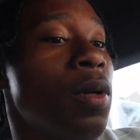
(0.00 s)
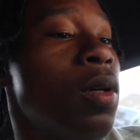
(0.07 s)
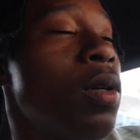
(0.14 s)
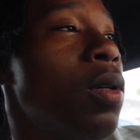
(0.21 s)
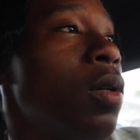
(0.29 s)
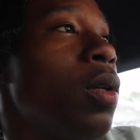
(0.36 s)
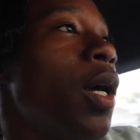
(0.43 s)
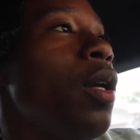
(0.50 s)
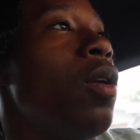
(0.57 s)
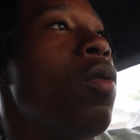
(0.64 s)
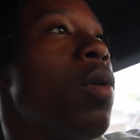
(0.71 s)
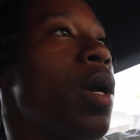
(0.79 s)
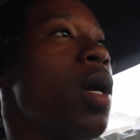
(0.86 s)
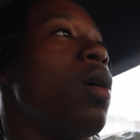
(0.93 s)
bro. Like,
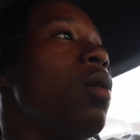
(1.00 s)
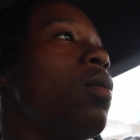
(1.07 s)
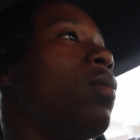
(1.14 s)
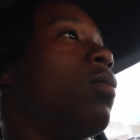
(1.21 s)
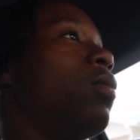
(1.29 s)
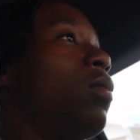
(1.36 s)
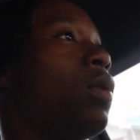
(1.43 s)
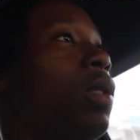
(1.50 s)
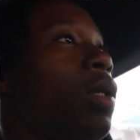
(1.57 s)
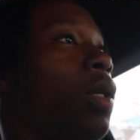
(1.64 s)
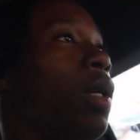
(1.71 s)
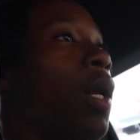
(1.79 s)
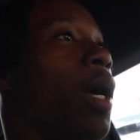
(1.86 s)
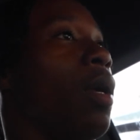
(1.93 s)
no cap.
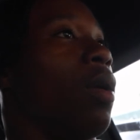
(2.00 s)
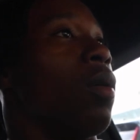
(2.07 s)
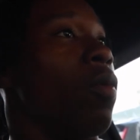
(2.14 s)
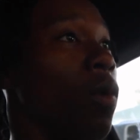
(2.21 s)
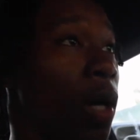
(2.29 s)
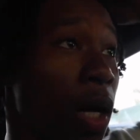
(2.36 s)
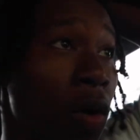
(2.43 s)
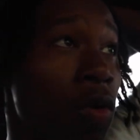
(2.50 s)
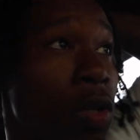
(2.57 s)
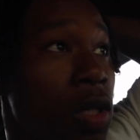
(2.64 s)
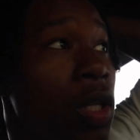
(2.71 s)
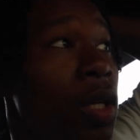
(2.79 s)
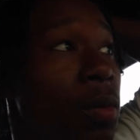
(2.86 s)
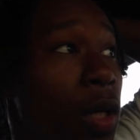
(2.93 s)
Like, when I go to
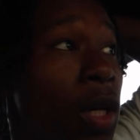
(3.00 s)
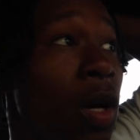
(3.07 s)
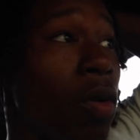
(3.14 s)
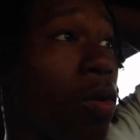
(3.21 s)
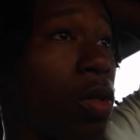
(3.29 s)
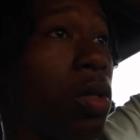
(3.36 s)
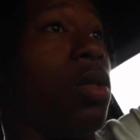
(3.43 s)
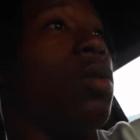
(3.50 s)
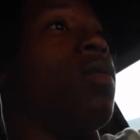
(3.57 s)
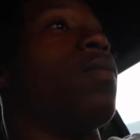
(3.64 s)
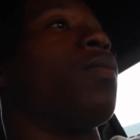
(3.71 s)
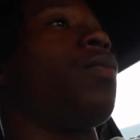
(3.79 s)
sleep, he go to sleep.